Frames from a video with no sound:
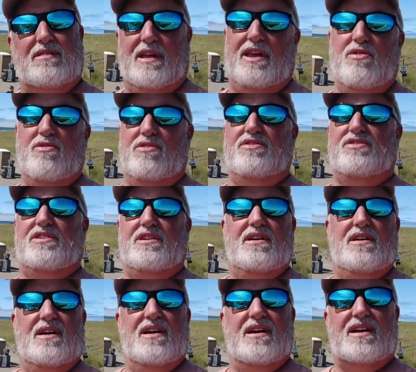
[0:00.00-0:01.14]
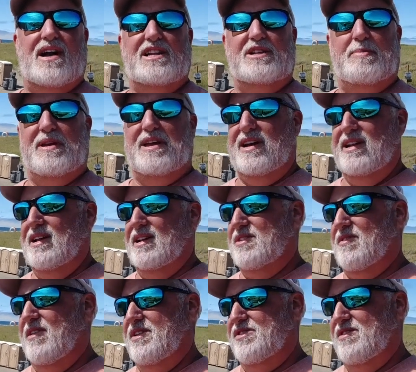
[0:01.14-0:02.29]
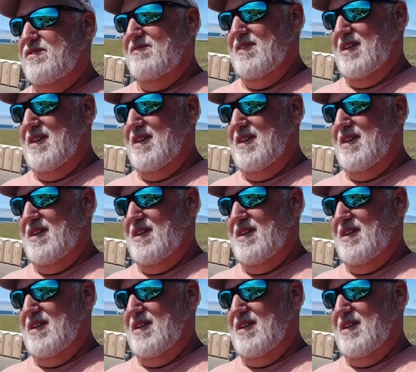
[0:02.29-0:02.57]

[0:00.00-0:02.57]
huge kites behind us, right, Joe?